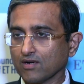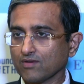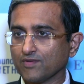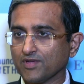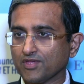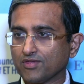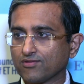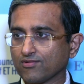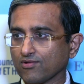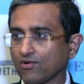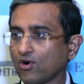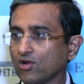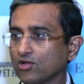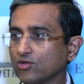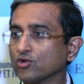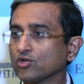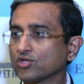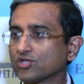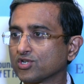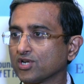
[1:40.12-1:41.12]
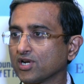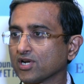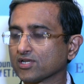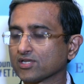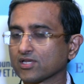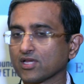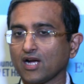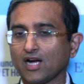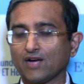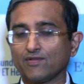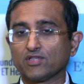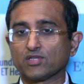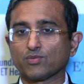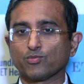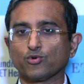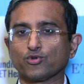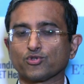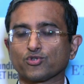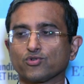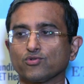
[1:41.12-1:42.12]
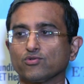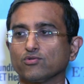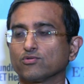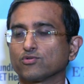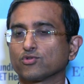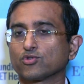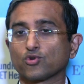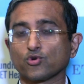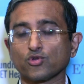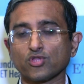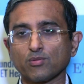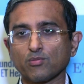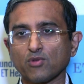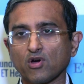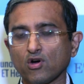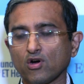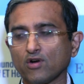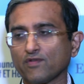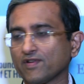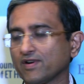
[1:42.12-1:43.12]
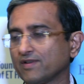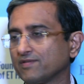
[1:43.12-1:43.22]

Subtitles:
with all those drugs? Are we supposed to throw them off?